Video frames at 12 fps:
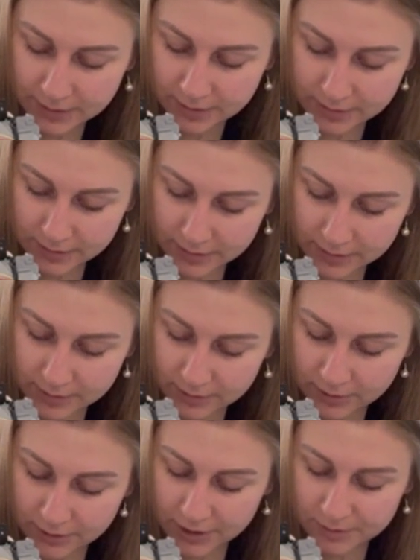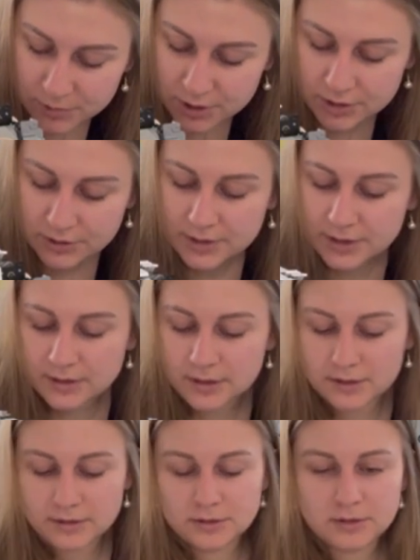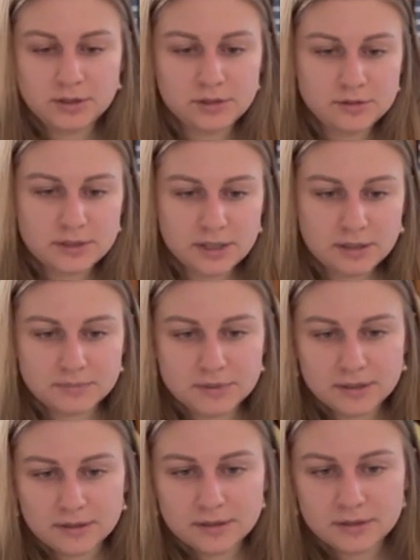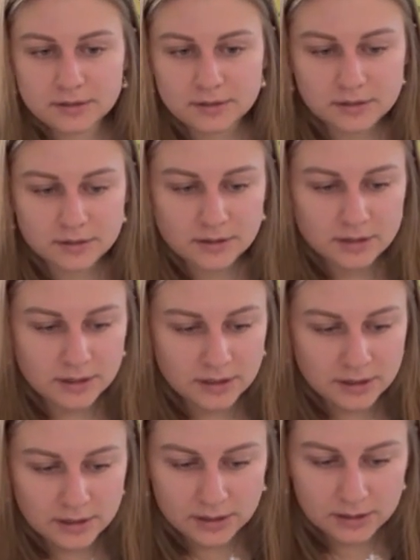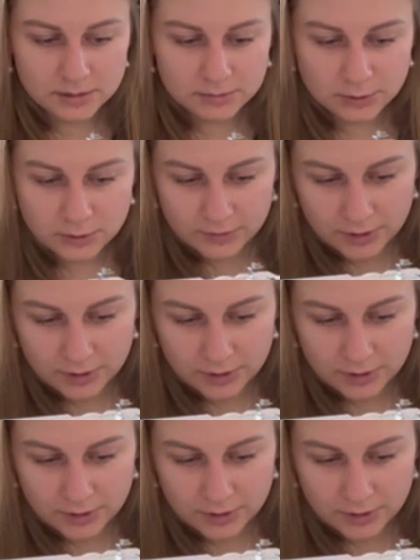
All right, I'm just using the Q-tip to move it